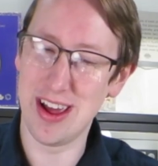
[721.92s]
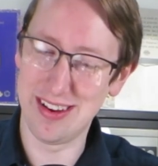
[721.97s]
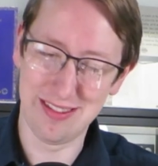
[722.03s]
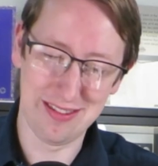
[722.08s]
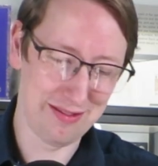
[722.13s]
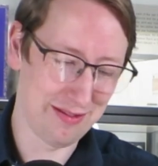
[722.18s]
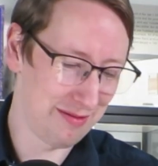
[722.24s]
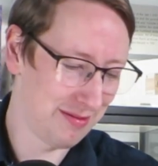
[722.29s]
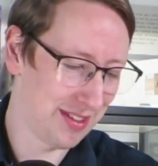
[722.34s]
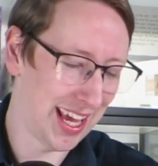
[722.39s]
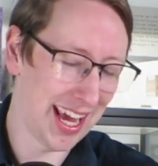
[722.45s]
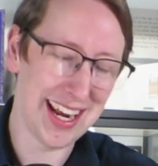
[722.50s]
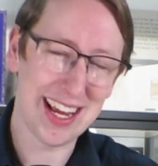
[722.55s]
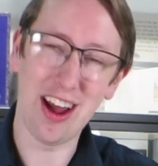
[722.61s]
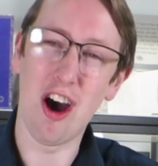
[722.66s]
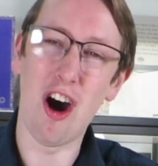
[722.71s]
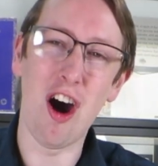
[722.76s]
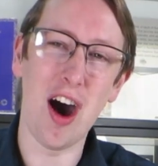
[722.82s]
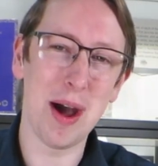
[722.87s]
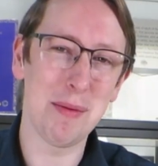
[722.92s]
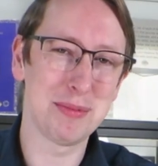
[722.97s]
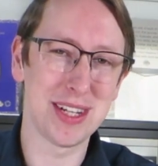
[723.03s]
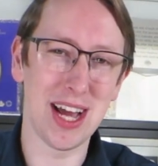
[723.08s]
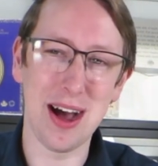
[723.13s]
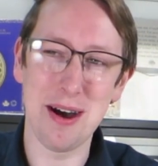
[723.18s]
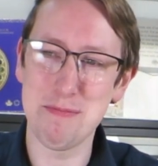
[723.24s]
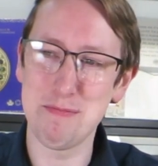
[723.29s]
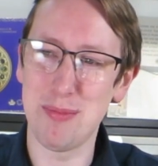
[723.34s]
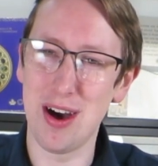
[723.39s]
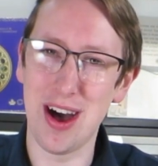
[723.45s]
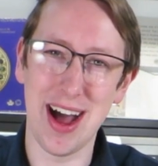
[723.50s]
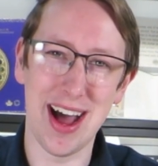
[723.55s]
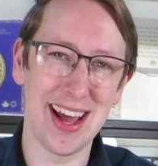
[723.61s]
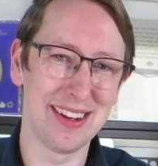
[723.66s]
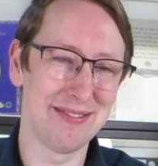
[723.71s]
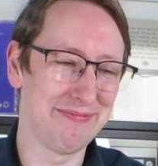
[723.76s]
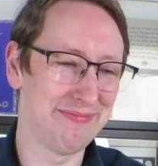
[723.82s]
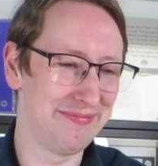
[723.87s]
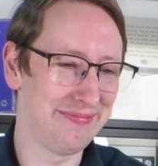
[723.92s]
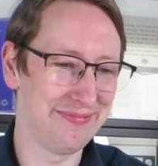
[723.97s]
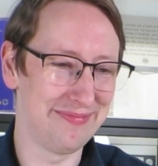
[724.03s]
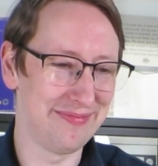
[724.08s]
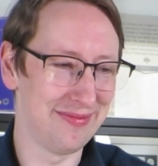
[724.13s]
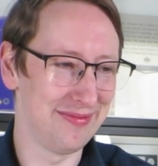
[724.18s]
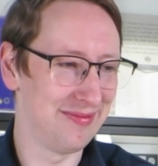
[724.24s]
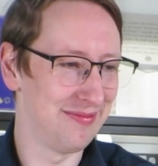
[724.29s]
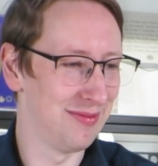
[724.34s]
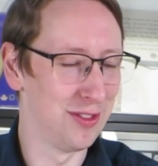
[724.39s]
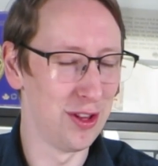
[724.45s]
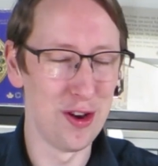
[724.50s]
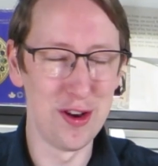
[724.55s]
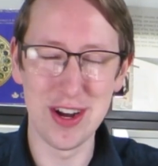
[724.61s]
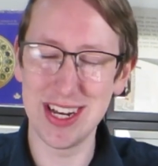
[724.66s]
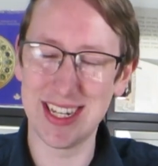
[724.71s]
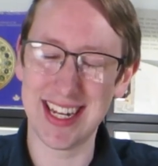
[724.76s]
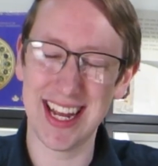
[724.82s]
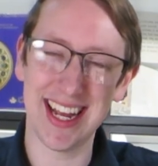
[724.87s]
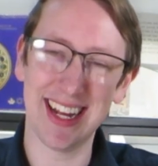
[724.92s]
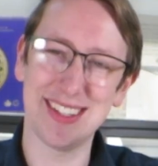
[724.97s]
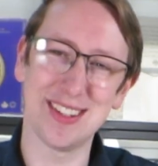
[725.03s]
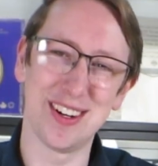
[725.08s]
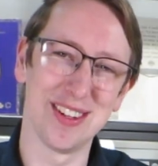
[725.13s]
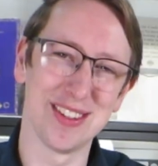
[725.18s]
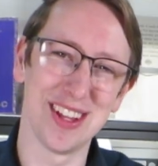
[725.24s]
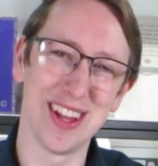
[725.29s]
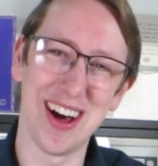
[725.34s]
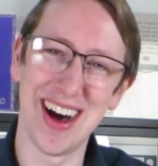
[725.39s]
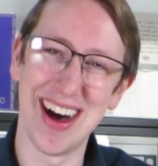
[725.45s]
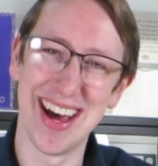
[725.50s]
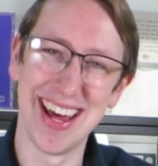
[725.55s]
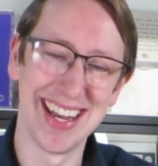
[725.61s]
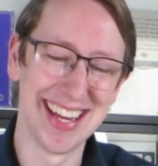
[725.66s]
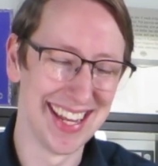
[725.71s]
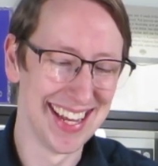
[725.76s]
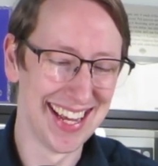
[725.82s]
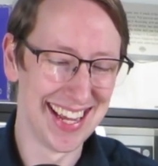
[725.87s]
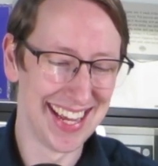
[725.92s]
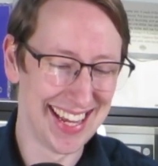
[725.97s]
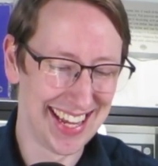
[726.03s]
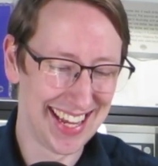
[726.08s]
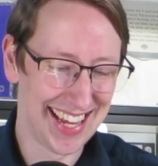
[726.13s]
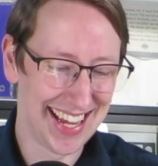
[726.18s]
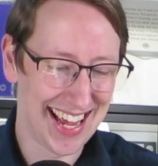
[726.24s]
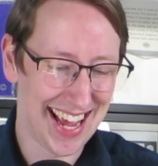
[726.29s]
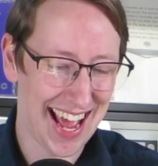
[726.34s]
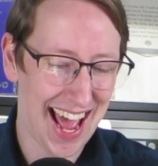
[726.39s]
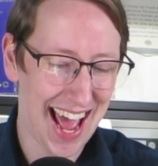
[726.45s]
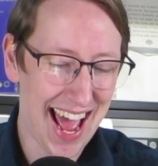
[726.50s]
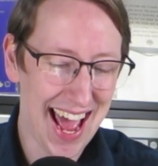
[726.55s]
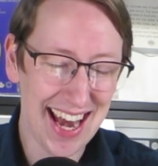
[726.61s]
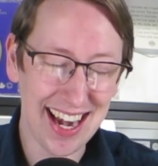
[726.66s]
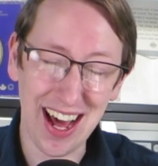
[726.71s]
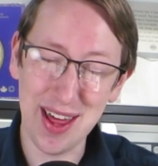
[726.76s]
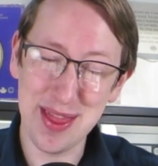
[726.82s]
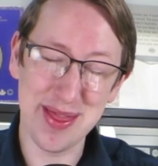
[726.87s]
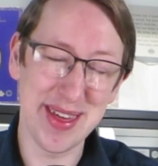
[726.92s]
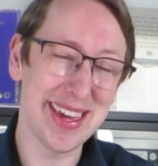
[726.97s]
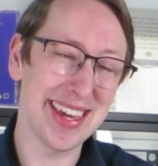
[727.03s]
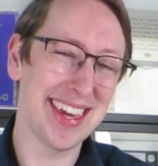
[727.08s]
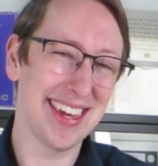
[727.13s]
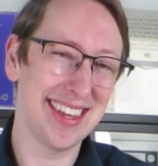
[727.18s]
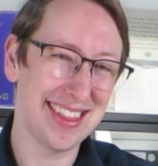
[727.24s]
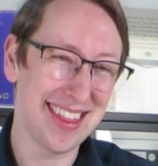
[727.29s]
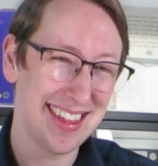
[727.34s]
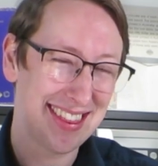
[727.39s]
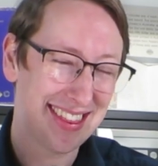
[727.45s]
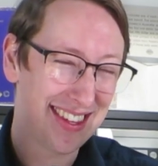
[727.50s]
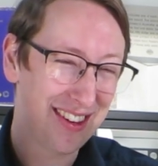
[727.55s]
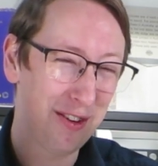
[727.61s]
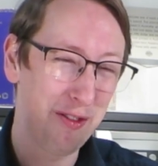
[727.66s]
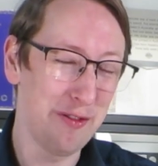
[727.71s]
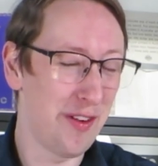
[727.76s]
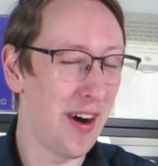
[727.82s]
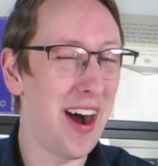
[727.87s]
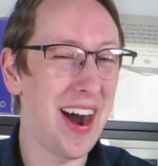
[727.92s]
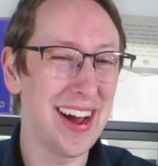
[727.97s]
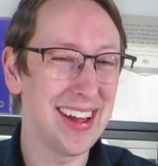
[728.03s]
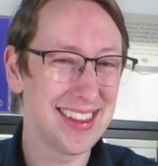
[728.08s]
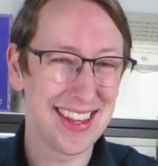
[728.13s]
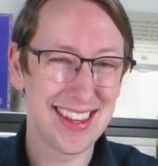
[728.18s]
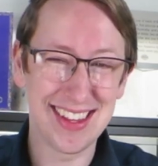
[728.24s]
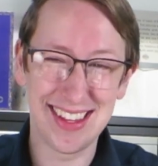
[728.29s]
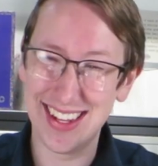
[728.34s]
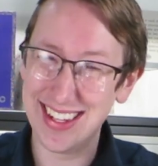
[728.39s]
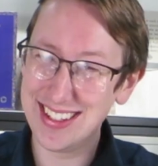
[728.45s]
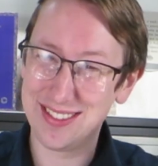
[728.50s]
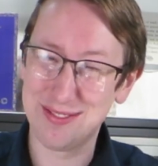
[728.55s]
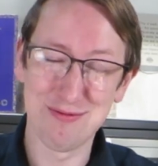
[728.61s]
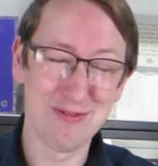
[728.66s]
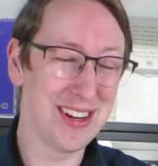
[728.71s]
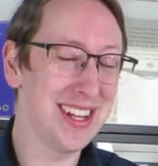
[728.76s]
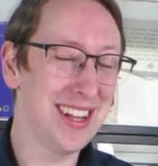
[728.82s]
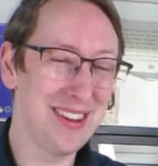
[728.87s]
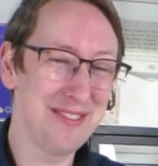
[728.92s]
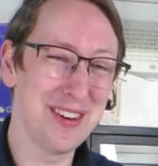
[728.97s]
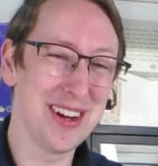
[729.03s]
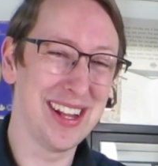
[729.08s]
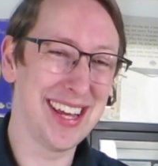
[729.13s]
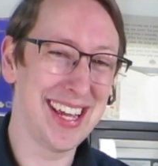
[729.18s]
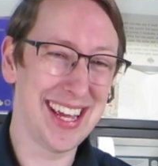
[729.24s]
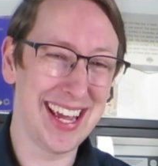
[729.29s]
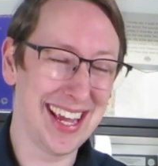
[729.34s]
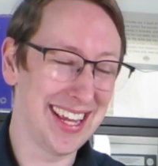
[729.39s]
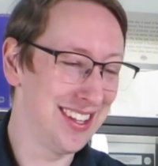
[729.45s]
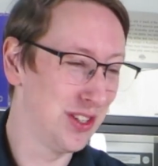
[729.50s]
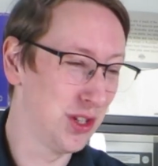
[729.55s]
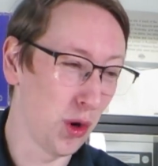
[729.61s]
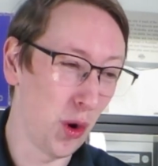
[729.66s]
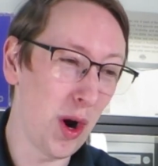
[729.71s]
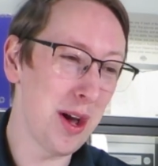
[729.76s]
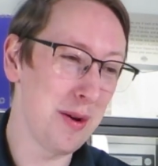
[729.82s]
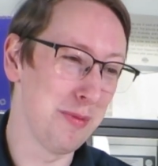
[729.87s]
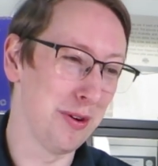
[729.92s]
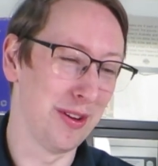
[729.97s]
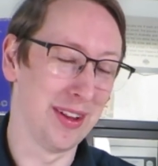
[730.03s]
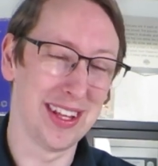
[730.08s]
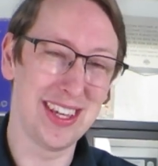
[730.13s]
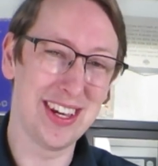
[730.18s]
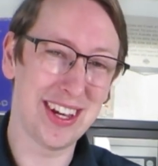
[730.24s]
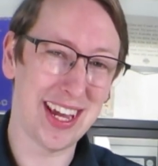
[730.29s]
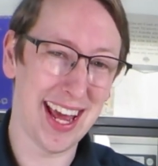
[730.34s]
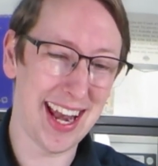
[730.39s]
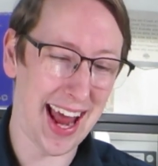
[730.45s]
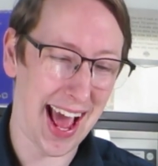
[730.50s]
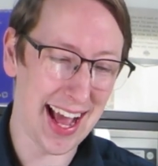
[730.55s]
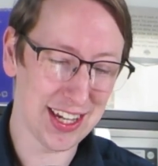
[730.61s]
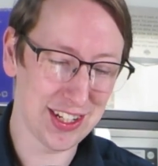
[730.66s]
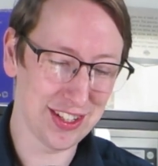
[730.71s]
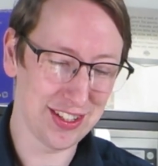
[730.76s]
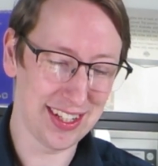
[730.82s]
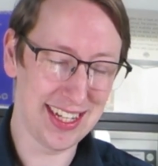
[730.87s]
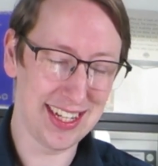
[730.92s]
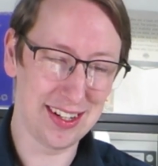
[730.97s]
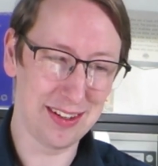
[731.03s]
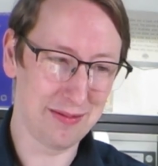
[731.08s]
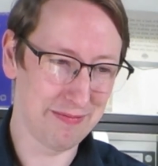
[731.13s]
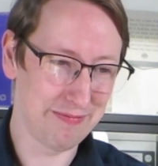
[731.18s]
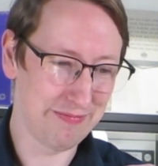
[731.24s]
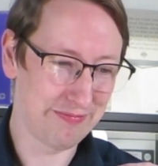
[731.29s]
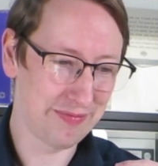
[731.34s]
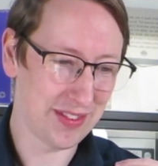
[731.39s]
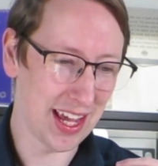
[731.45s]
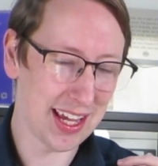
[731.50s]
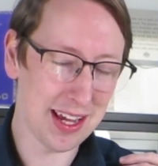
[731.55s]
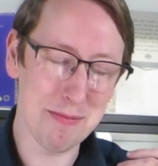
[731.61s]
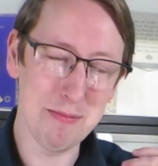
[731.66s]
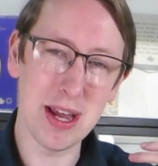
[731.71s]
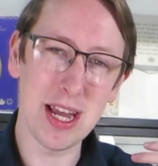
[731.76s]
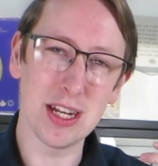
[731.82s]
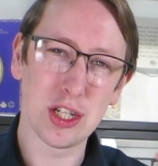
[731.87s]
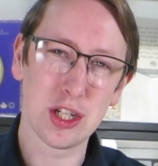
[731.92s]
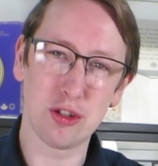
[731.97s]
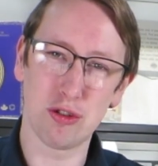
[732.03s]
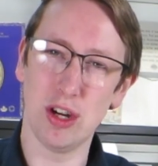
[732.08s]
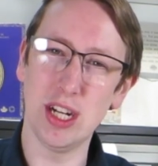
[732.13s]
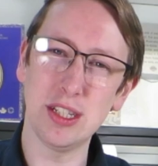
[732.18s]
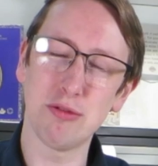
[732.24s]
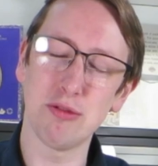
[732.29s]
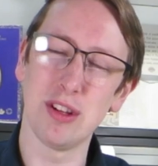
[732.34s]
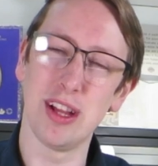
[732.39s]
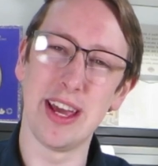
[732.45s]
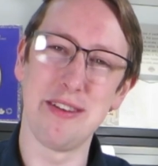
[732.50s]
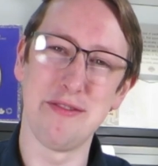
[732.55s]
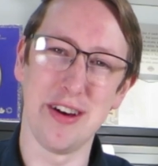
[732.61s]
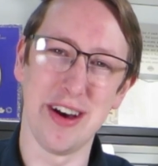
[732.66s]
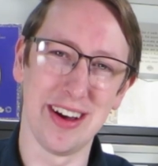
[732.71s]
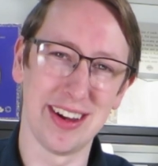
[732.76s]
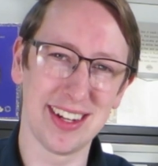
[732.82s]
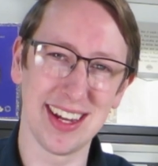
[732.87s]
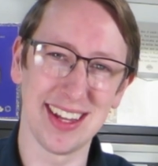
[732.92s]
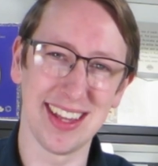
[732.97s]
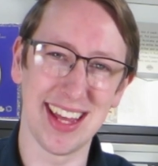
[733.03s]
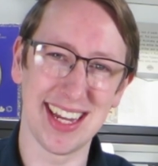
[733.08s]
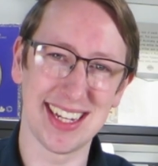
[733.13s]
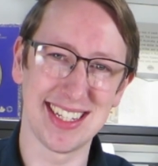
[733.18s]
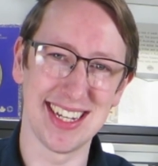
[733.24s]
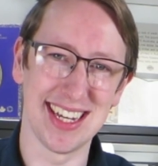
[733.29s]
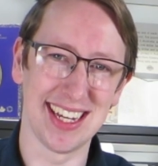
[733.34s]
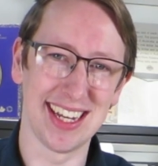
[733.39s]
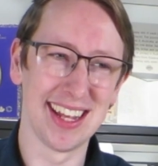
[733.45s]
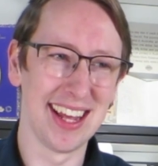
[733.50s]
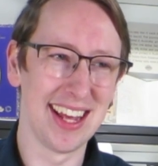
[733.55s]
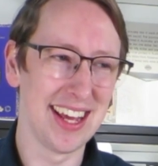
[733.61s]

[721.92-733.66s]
and getting hyped up by lunatics online. And I think that you'll find that it's really, really enjoyable, and it can be a stress reliever collecting.